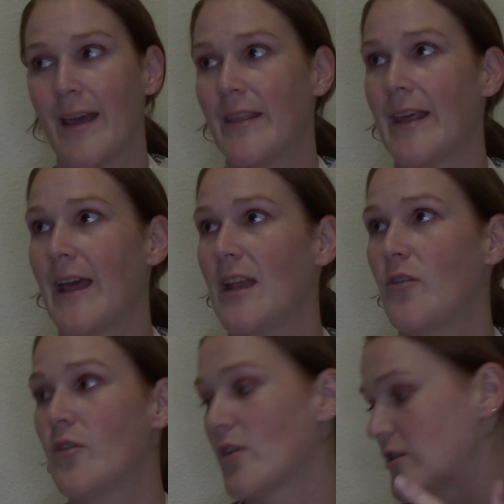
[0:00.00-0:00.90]
that
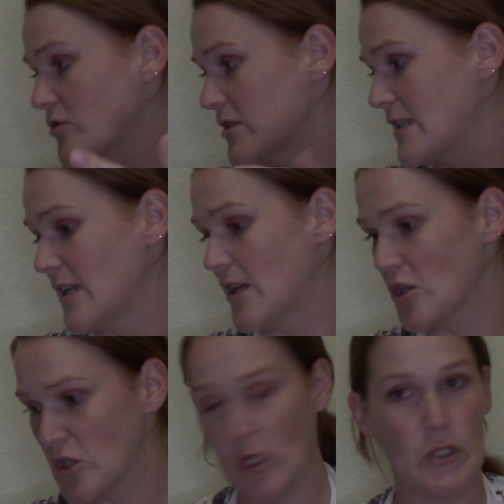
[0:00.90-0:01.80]
if you're interested in a
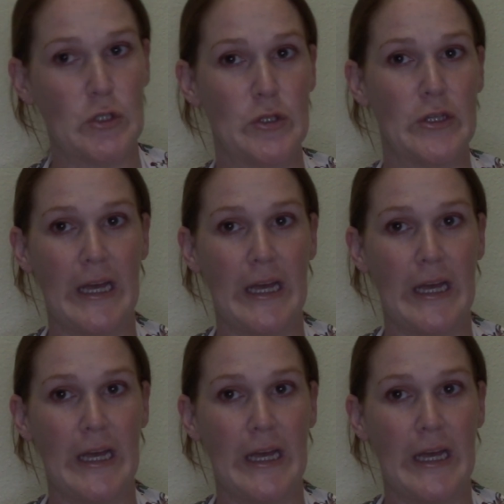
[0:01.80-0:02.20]
journal